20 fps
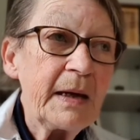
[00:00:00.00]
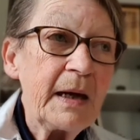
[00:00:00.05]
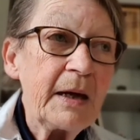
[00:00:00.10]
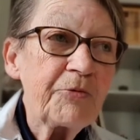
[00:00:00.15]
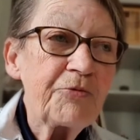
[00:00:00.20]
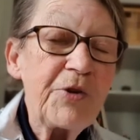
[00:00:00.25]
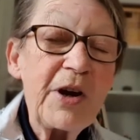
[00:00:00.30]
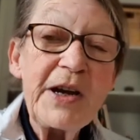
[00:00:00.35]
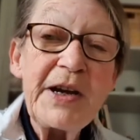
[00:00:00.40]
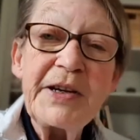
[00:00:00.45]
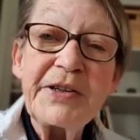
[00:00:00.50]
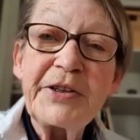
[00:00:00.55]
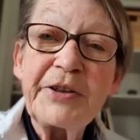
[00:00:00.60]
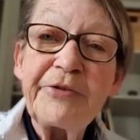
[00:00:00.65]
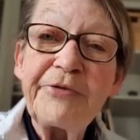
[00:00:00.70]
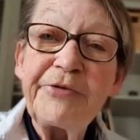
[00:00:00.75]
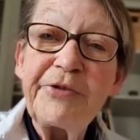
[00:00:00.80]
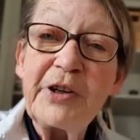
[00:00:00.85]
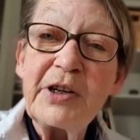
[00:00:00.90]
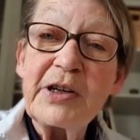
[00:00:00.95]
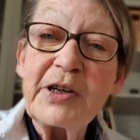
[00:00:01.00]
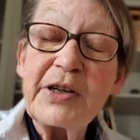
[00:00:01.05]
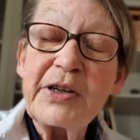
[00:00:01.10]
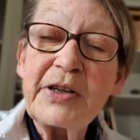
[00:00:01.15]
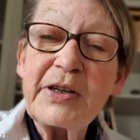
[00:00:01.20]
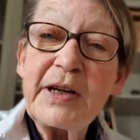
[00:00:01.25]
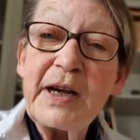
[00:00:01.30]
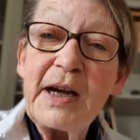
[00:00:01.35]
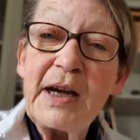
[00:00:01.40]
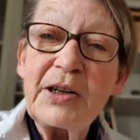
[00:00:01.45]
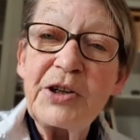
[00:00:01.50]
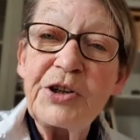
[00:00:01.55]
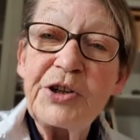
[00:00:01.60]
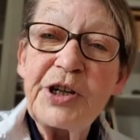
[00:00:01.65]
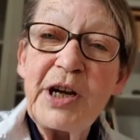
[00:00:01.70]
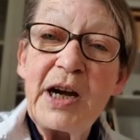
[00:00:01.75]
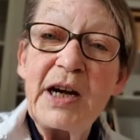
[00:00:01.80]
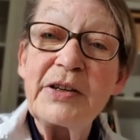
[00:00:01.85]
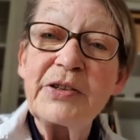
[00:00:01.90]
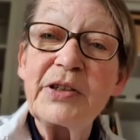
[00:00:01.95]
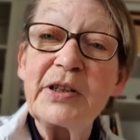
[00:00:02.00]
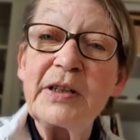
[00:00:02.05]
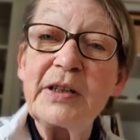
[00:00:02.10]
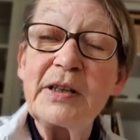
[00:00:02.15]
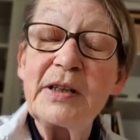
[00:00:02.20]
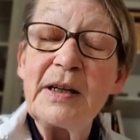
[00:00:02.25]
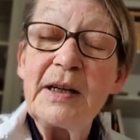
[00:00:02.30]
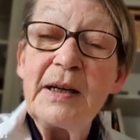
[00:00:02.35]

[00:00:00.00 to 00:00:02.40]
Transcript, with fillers: raised a fist and shouted